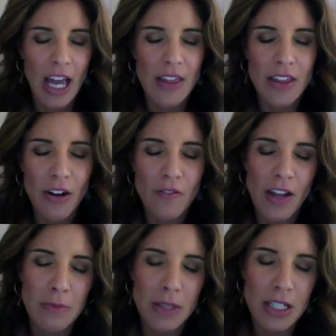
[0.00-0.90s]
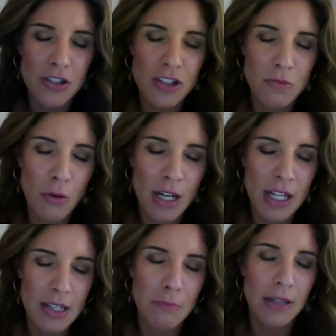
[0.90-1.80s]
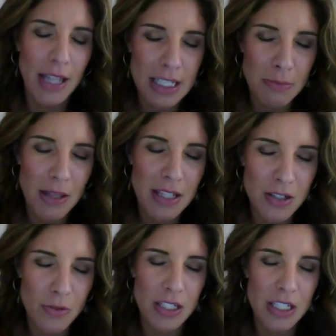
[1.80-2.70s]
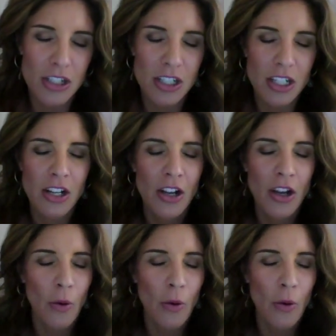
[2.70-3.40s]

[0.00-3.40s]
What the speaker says: and that her family is just blessed by this new addition.